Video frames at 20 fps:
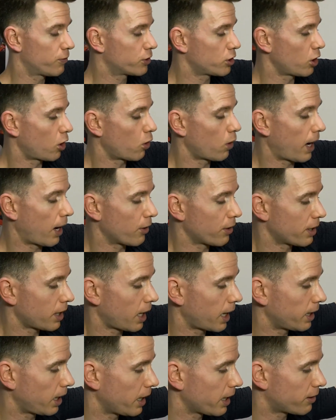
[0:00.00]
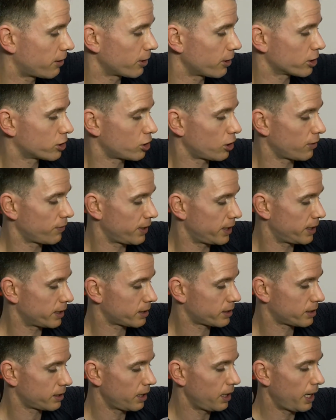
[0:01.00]
So how did I like their
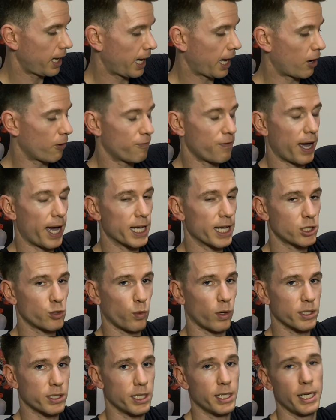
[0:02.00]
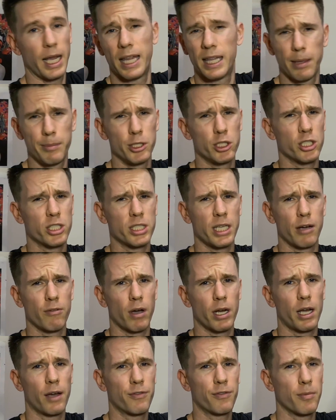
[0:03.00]
service? How fast was it? And let me just say
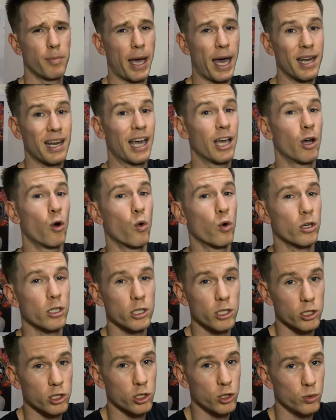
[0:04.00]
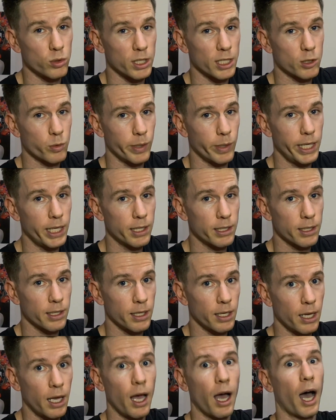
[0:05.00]
right off the bat, I ordered the suit this week.
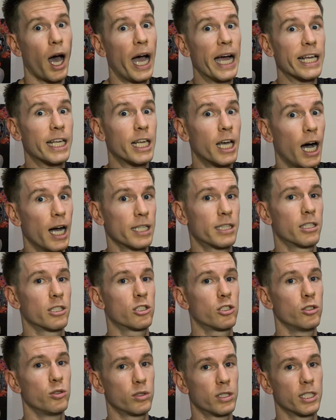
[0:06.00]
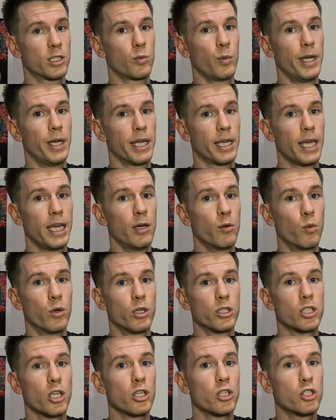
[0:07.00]
I got the suit this week. It
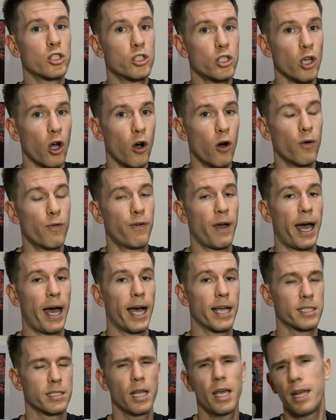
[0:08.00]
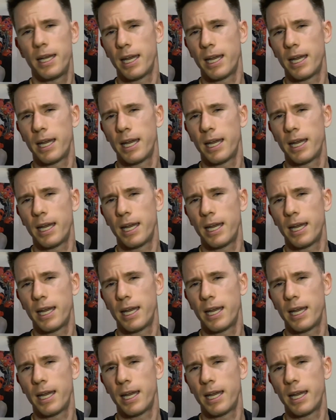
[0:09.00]
was so fast.